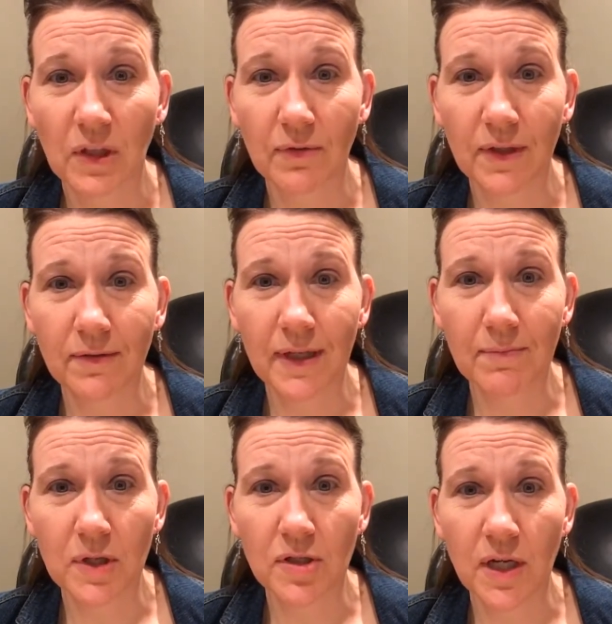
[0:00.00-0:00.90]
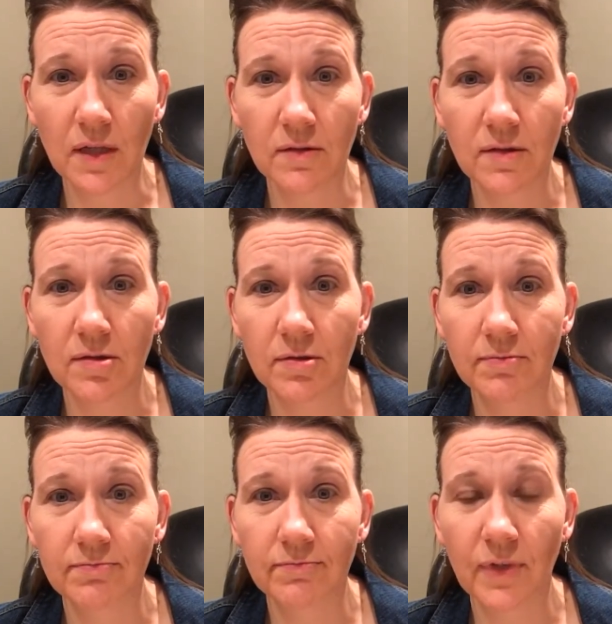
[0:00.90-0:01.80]
We don't need much else.
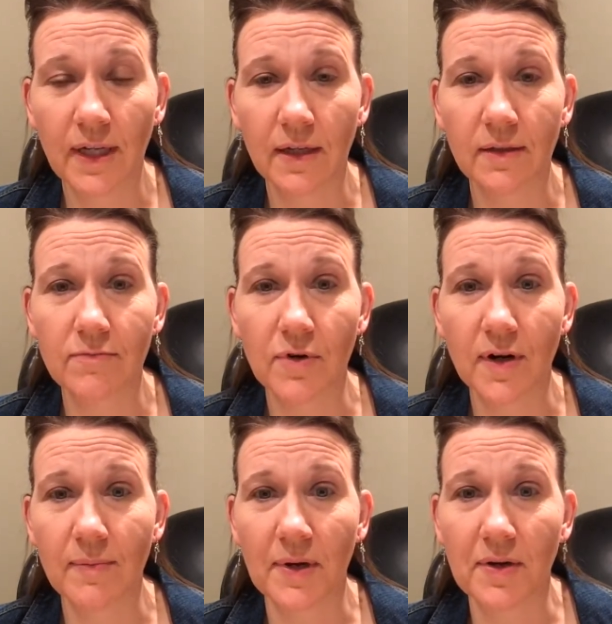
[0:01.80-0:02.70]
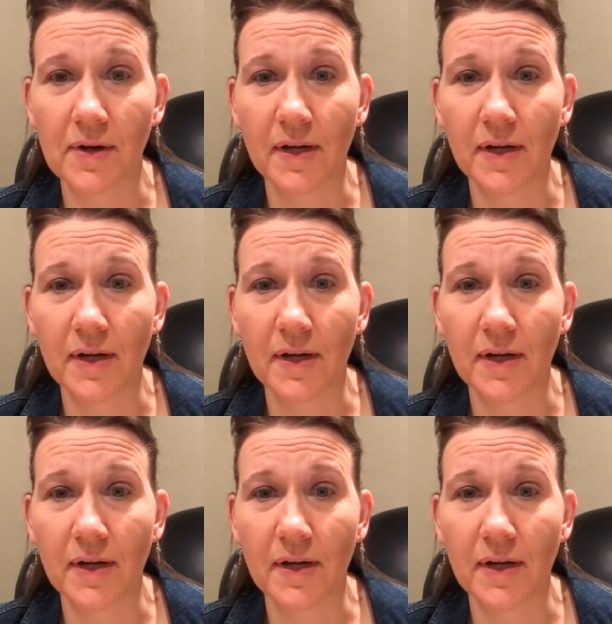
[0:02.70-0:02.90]
We can worry about our